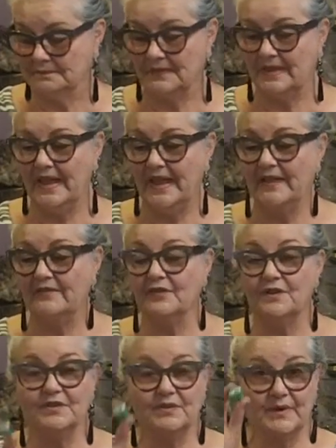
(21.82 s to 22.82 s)
Okay,
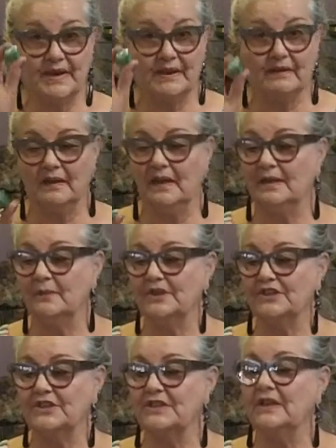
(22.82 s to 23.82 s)
first week,
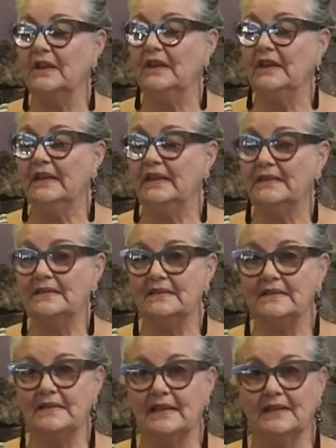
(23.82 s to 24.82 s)
which
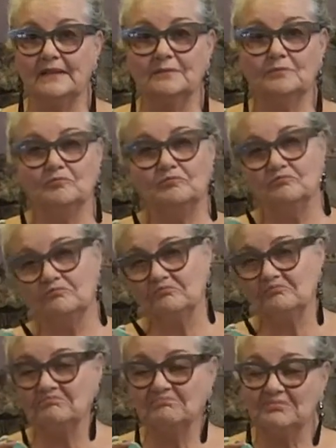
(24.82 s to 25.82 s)
is the
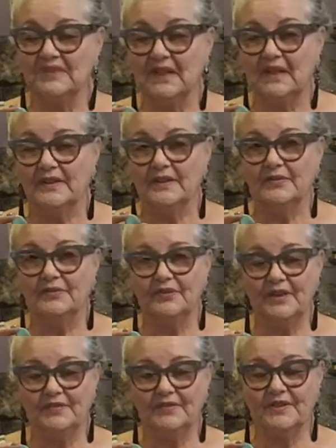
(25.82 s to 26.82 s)

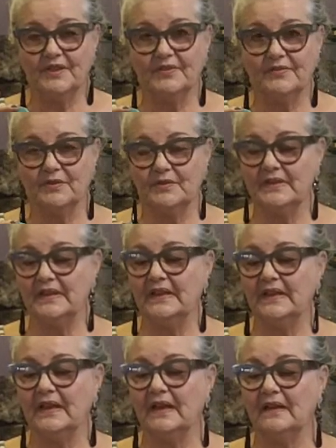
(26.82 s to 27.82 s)
5th through
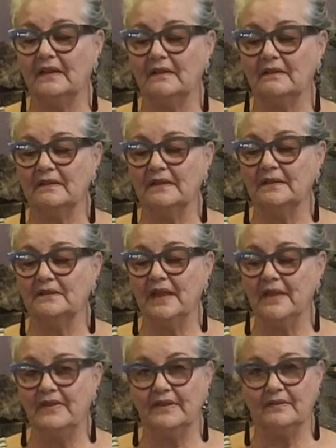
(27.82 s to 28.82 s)
the
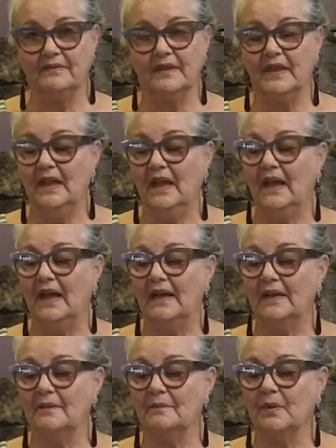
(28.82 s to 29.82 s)
11th.
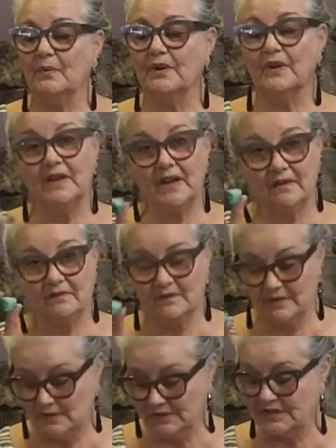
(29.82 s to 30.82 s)
We're going
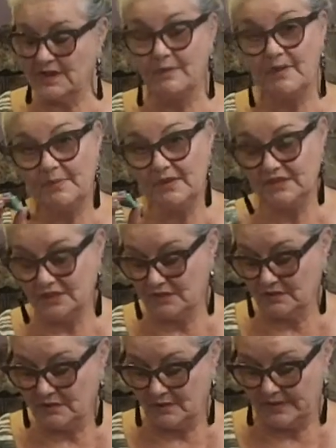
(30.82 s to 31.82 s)
to start with a piece of
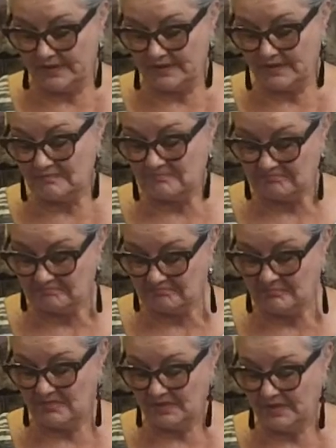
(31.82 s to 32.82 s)
turquoise,
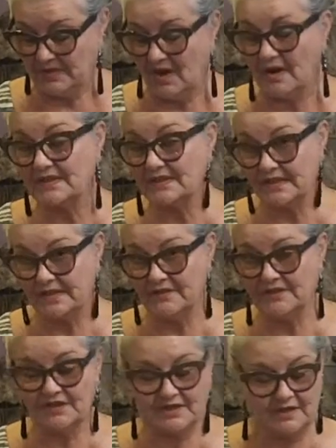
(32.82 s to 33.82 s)
good
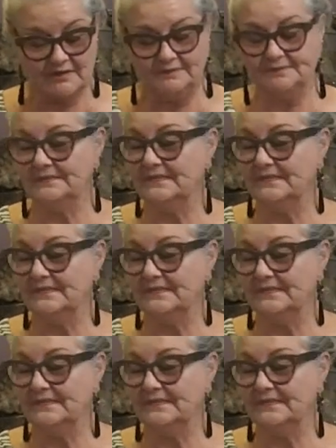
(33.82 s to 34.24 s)
heart-centered stone.